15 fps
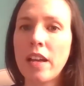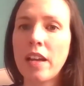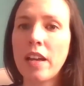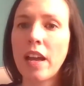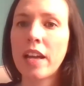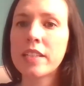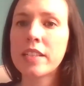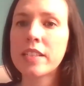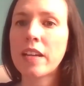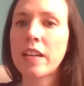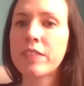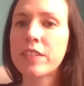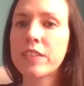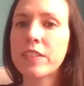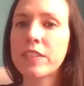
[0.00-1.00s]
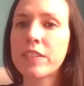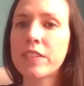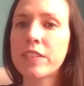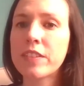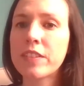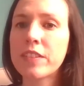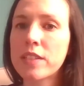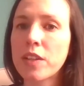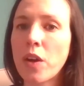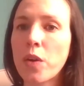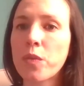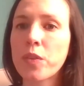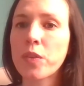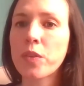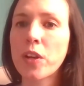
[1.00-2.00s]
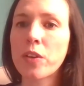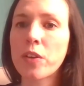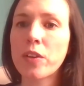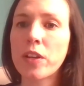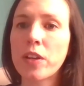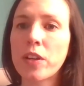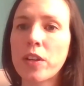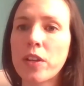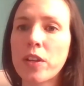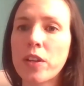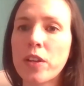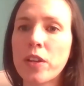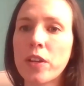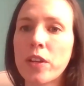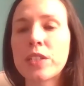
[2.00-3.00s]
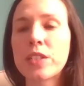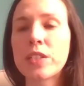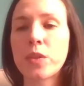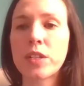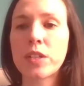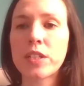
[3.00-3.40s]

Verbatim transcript: HENTF is also a great place to go for additional resources